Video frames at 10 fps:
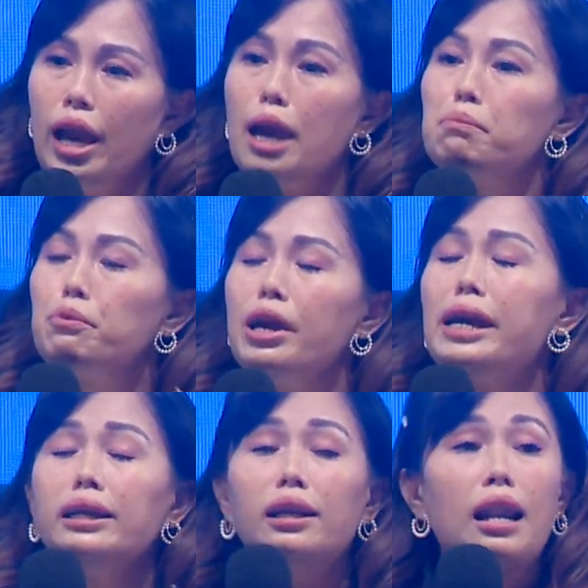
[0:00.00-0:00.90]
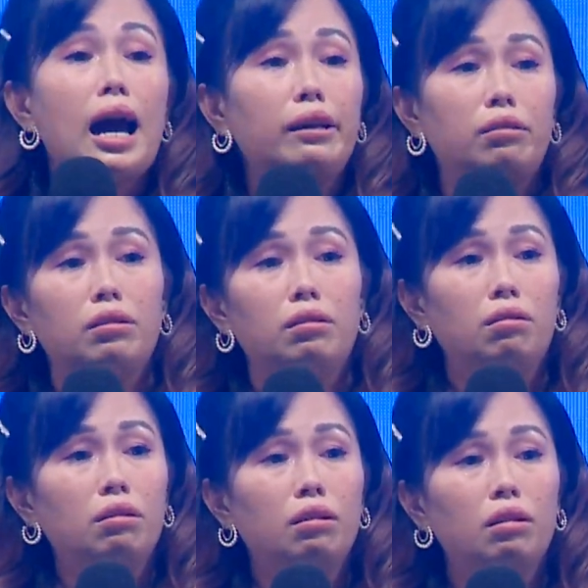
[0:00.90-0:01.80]
and bring the light
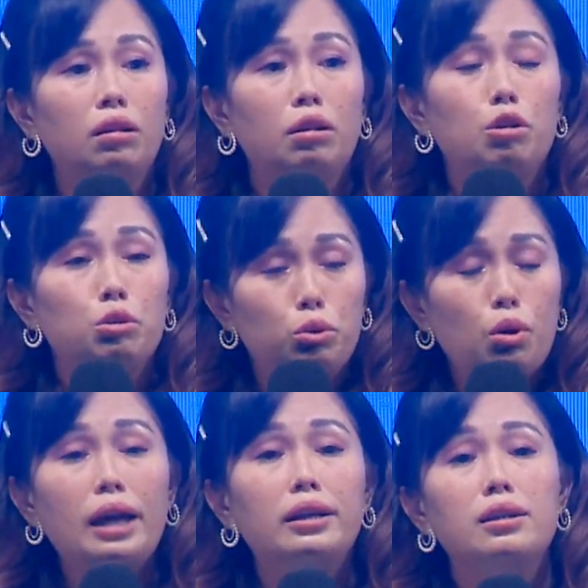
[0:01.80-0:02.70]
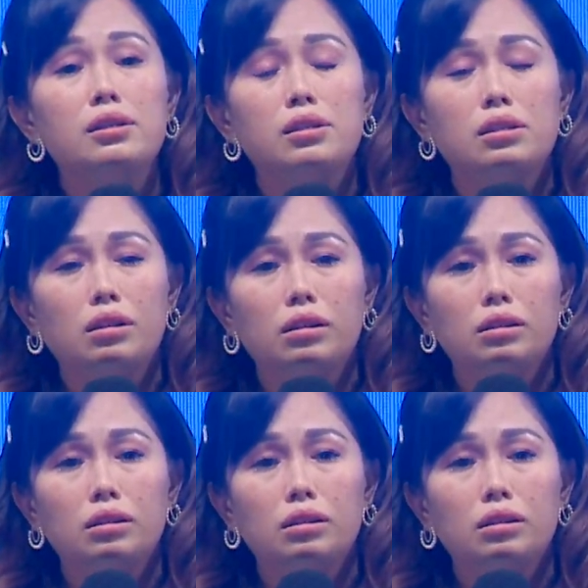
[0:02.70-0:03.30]
to others.